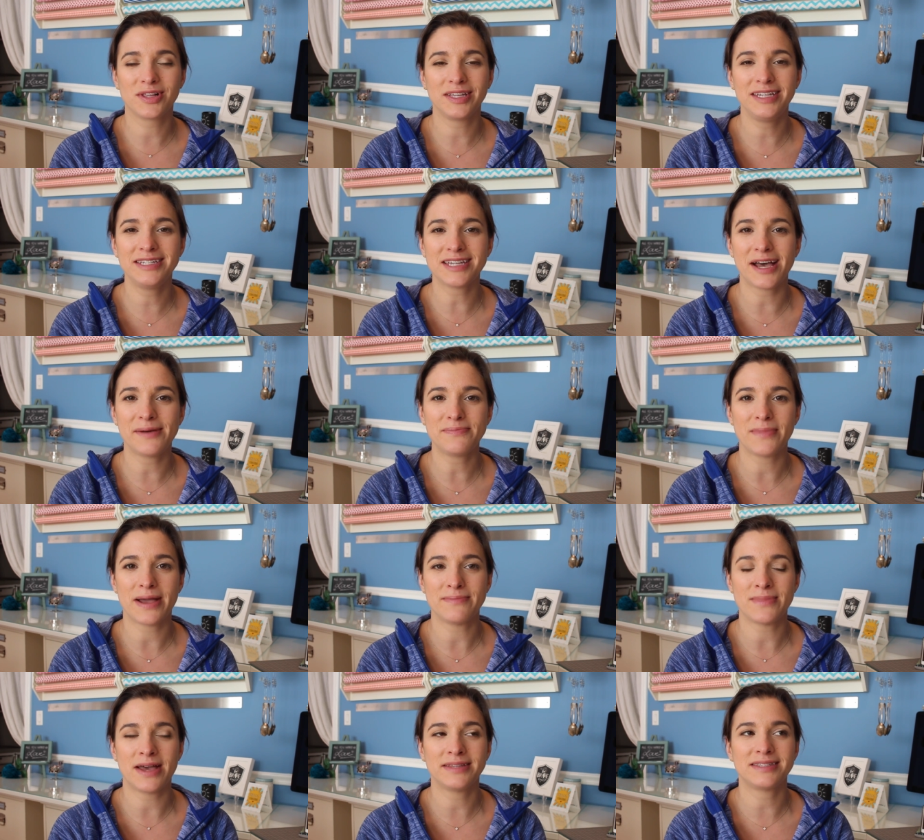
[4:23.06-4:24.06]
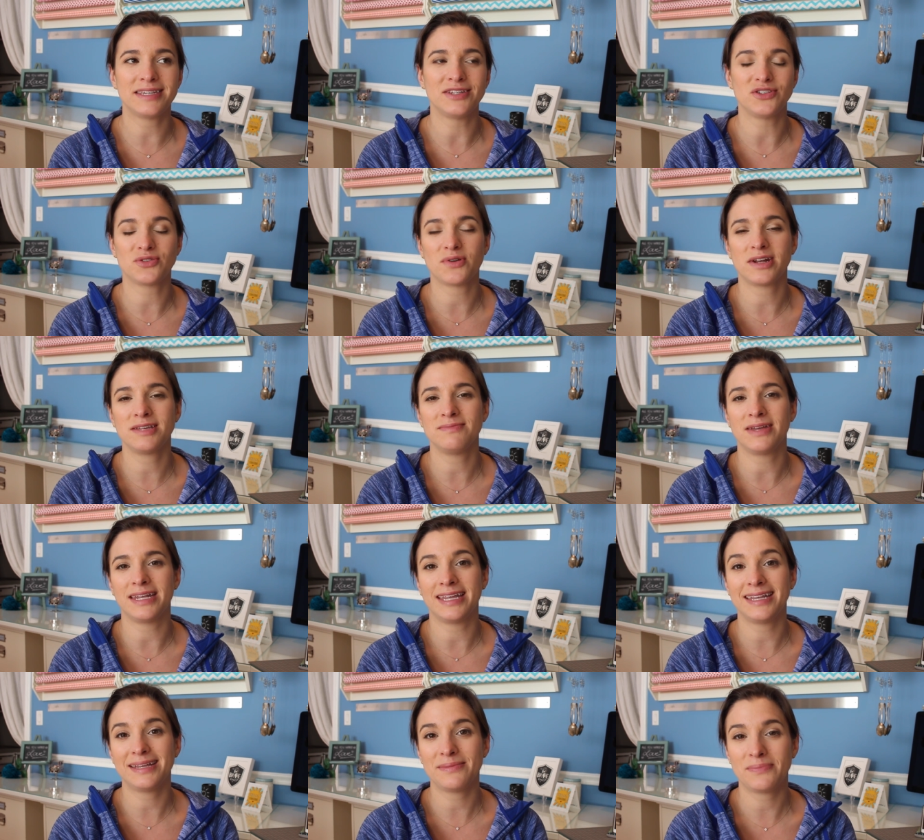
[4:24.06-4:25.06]
cleaned up my mess in 20
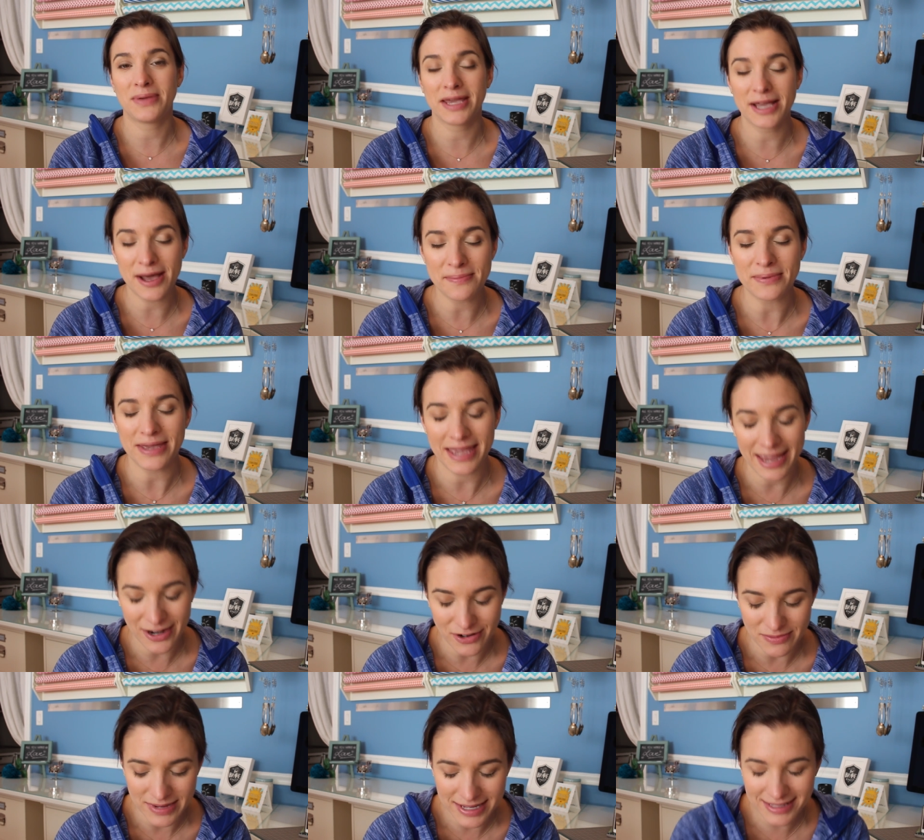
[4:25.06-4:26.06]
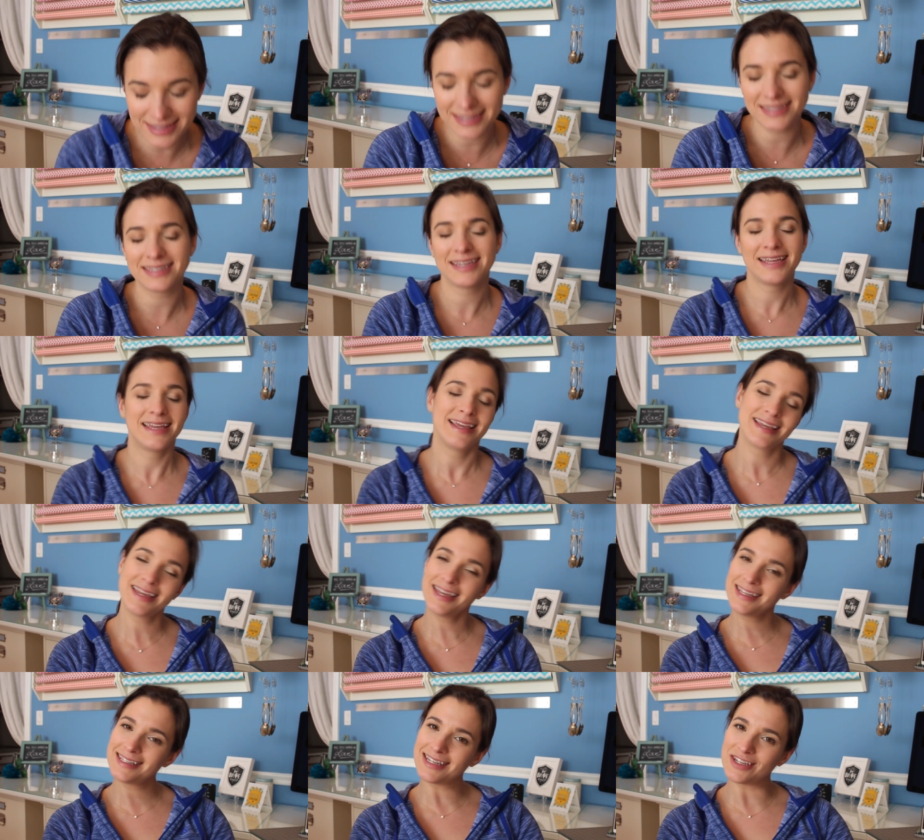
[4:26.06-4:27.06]
minute pickup increments,
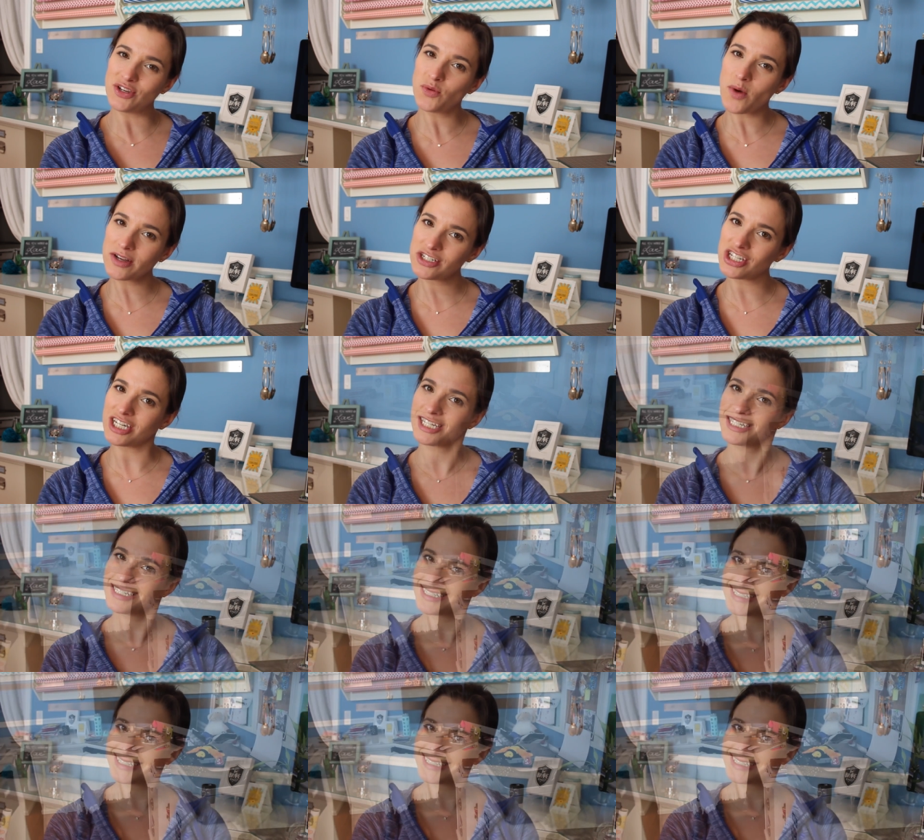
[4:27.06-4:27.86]
continue watching.